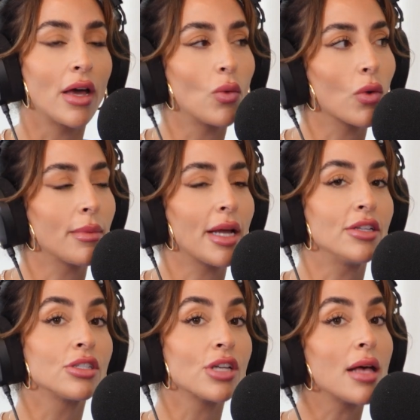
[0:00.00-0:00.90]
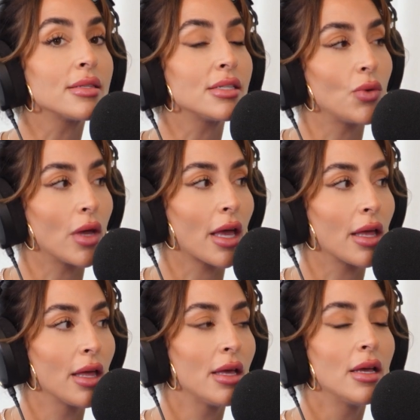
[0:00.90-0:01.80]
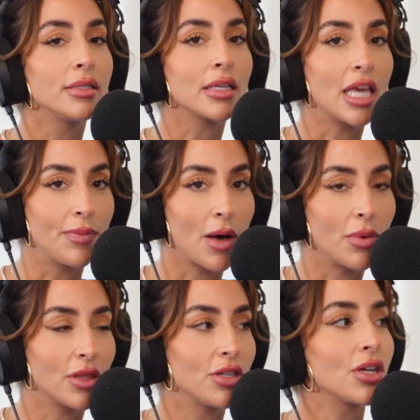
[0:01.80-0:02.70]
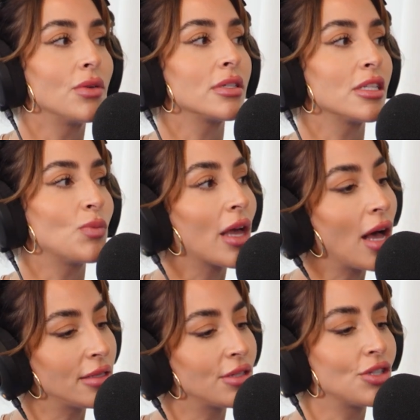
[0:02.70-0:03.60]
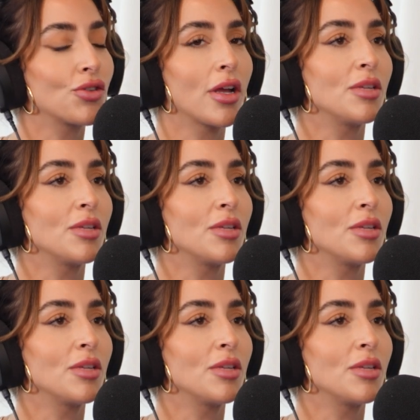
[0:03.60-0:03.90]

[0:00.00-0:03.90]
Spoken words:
Or am I just doing it to keep up with the Joneses because it's a trend,